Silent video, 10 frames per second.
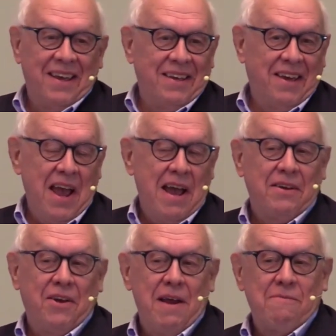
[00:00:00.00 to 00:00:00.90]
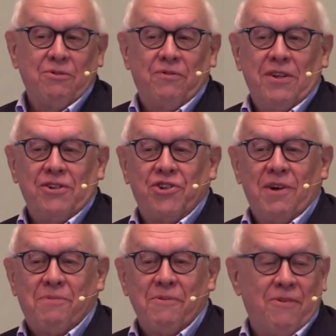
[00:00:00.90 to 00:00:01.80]
Cameron's finished
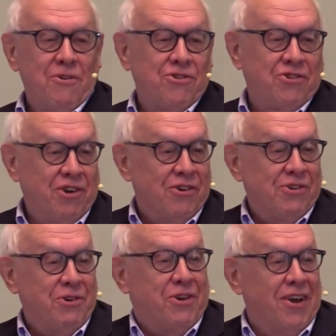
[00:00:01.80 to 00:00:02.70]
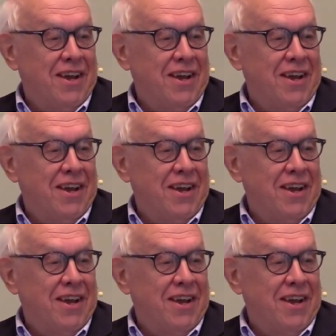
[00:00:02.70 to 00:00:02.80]
up her first year at UK,